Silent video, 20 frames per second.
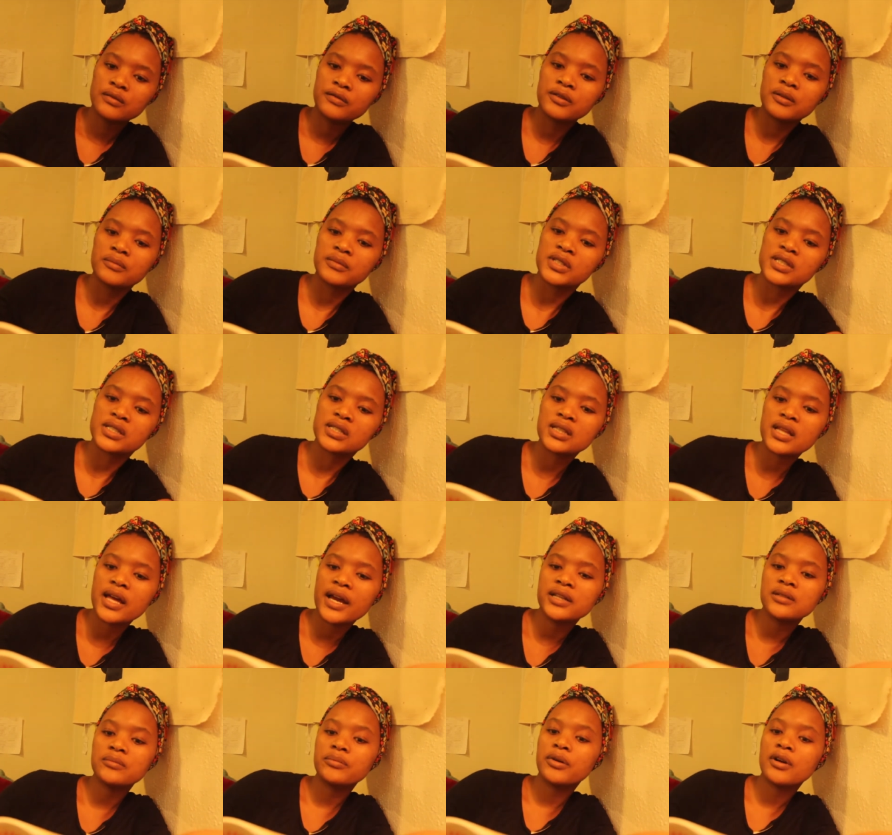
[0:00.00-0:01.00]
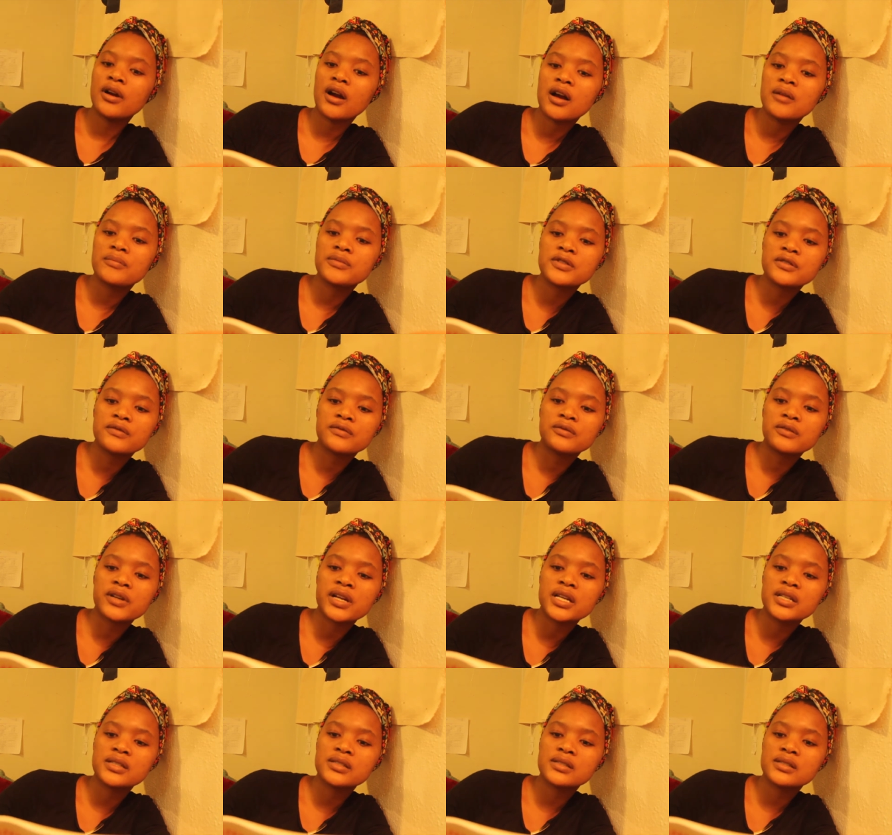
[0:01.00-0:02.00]
from the slight props of
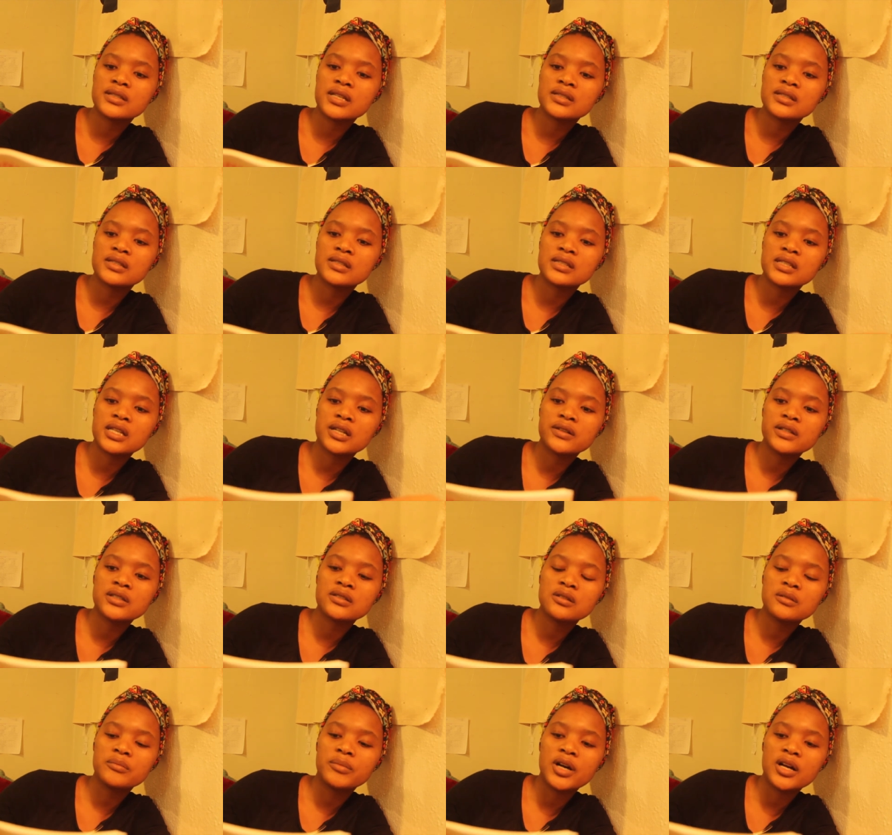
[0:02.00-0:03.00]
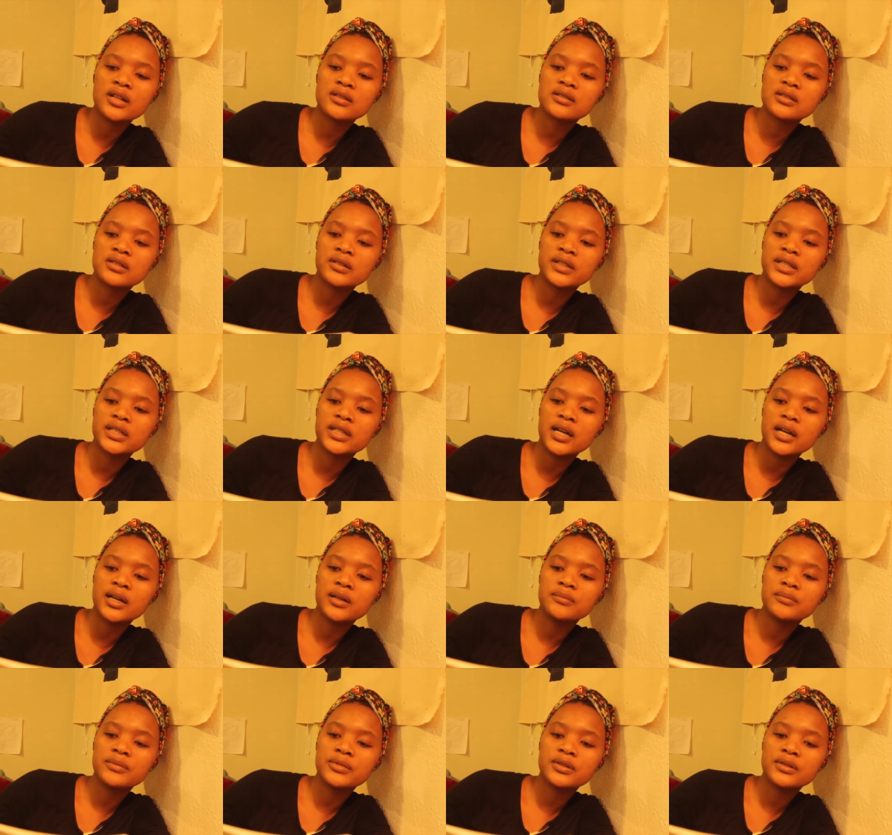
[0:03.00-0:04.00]
race necessary to bolster it
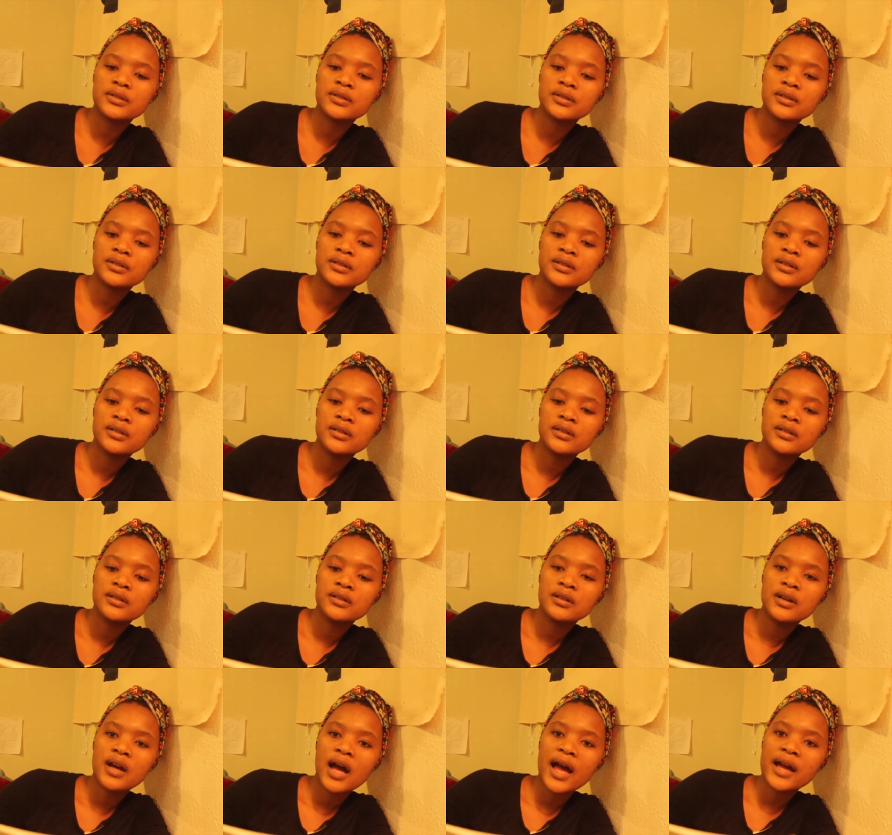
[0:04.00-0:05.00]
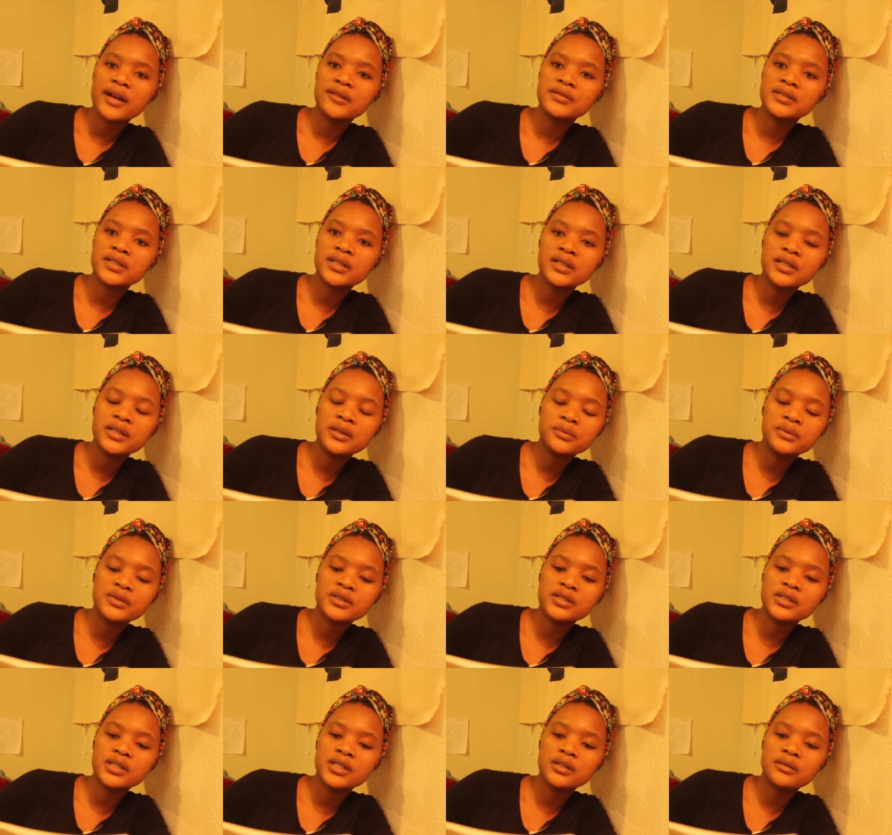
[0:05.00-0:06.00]
up. I have said he
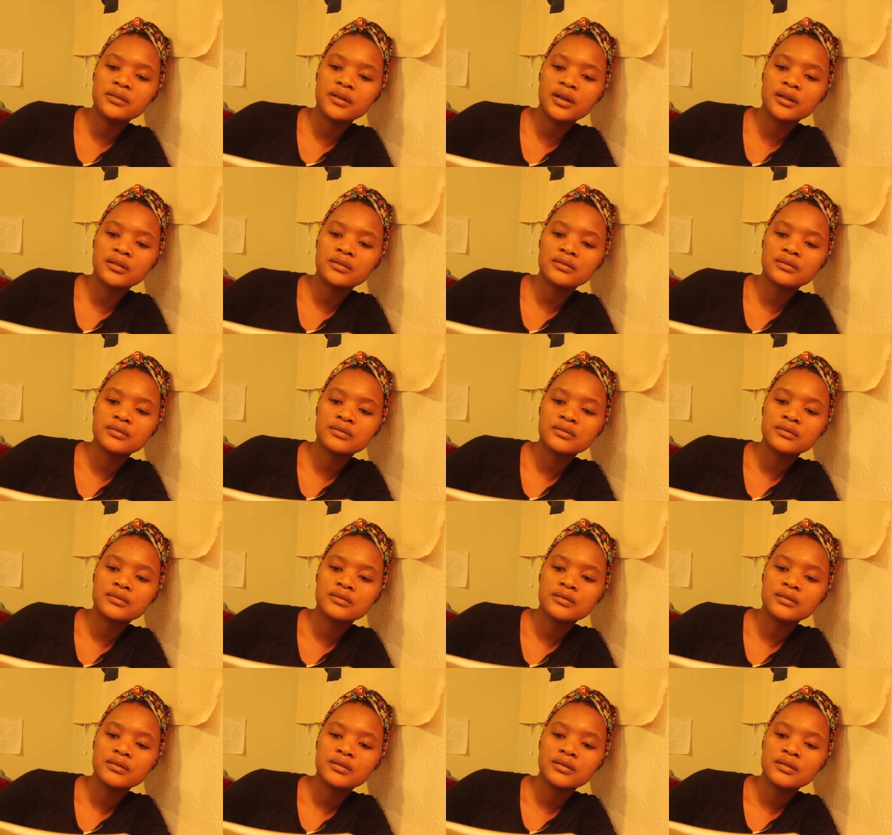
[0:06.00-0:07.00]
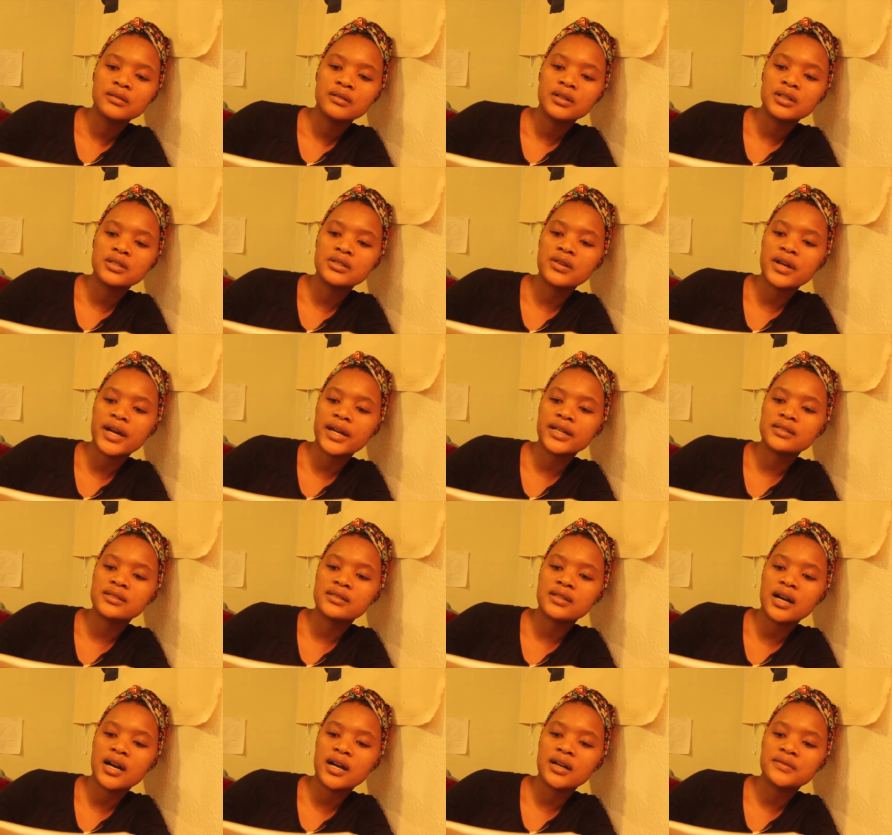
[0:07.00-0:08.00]
was Negro, a track
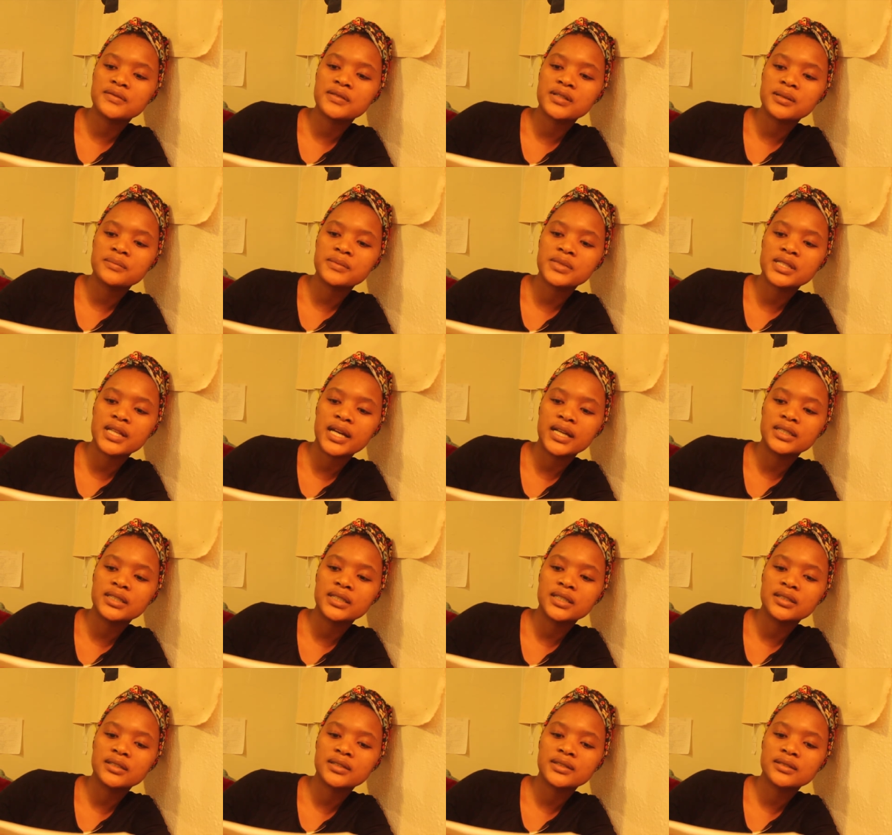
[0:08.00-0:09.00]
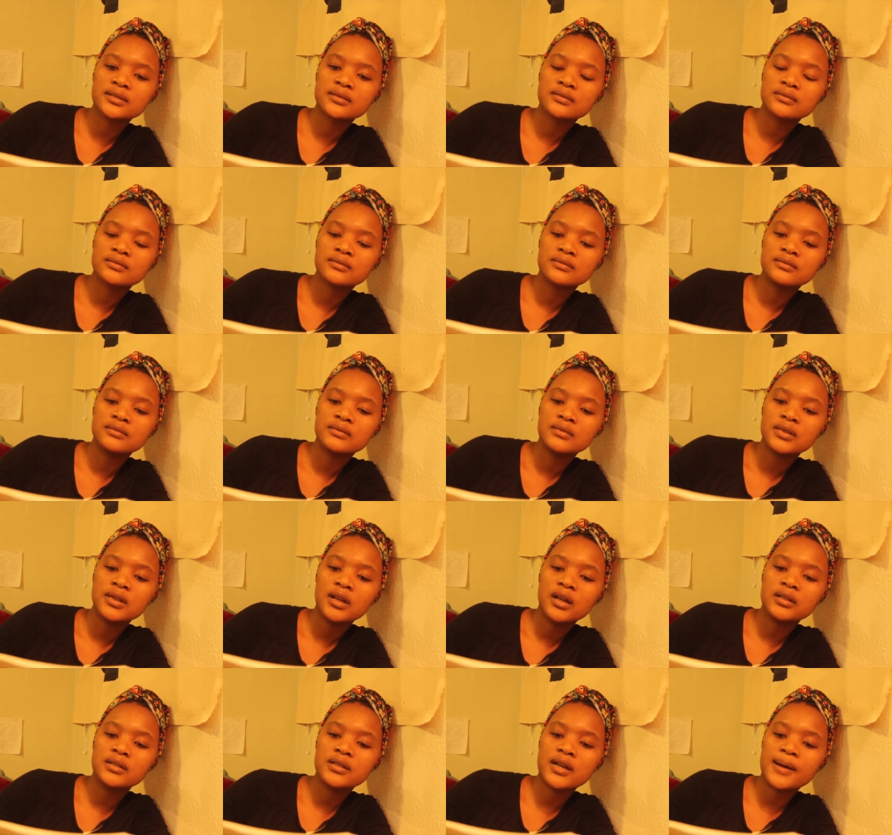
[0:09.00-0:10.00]
star of some standing,
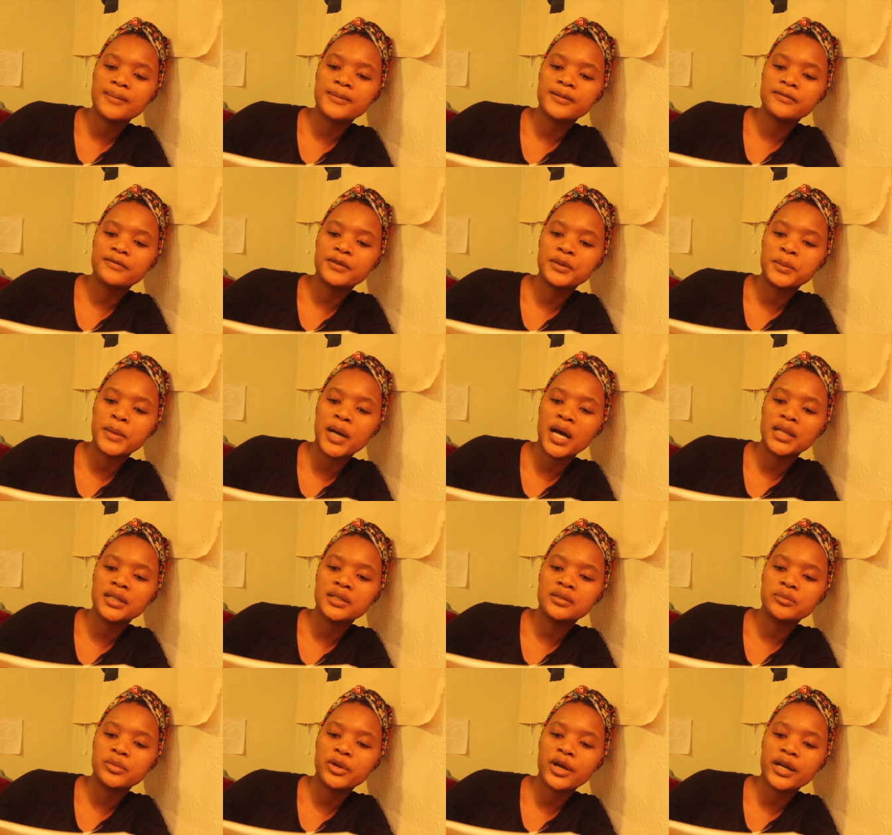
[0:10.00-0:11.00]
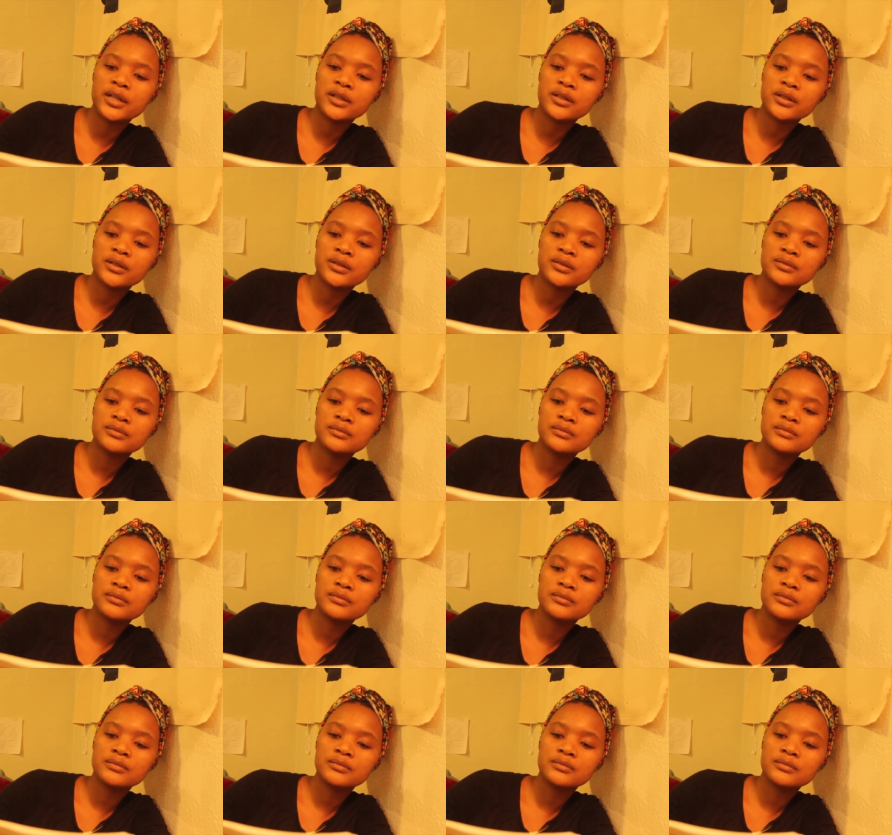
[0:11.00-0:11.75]
a dovel for Marlon Brando.